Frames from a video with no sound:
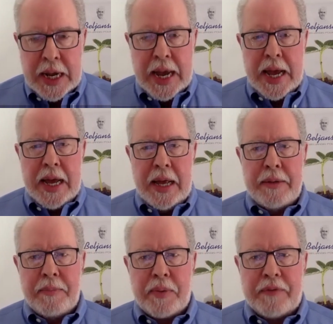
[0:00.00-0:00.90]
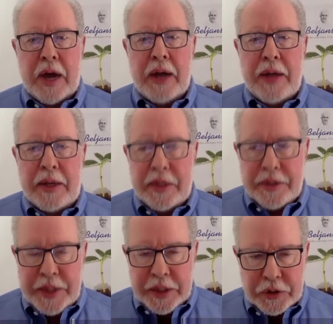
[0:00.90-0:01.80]
and provide an
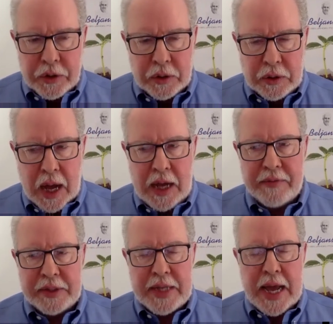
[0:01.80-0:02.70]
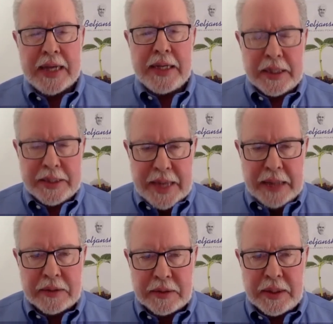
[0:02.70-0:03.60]
additional line of attack
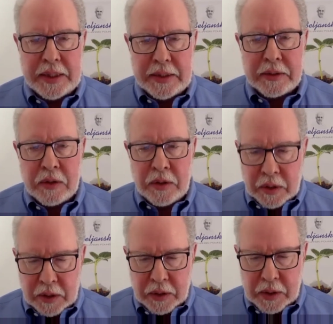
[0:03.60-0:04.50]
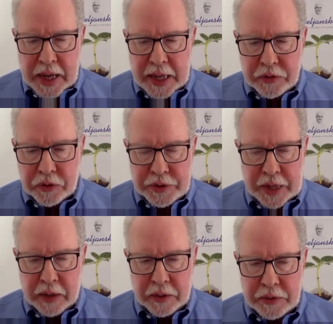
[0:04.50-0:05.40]
against these cancer
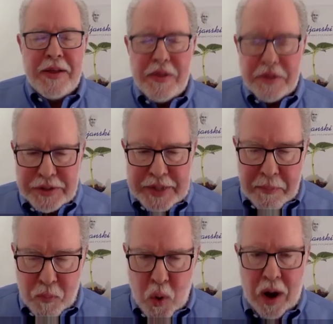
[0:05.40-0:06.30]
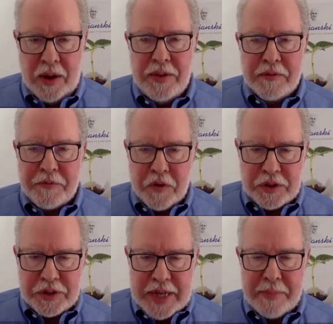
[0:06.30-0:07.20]
cells. Because step one, the
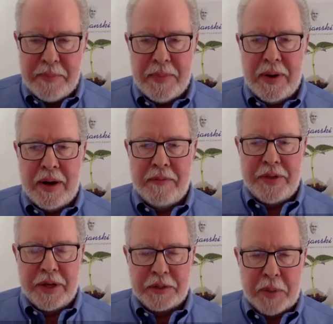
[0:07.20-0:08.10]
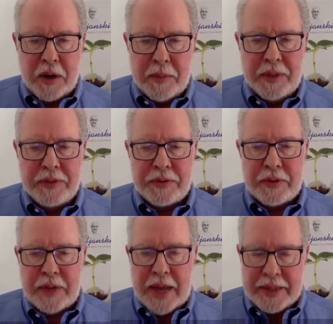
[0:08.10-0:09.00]
first step of the experiments
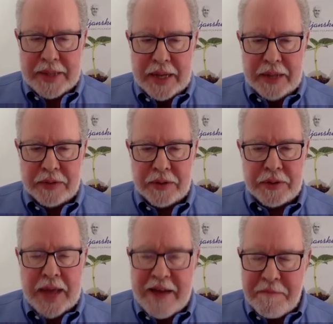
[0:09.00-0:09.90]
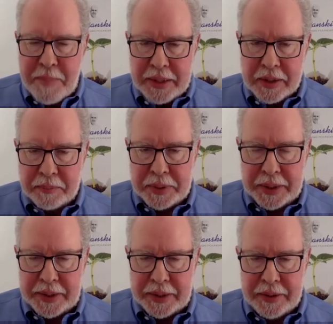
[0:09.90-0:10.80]
at Kansas have been
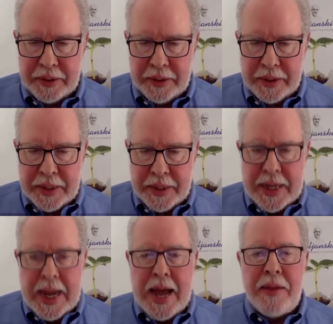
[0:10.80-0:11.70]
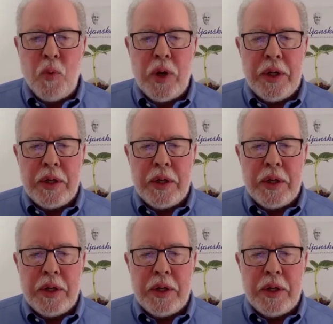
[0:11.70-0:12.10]
completed. And what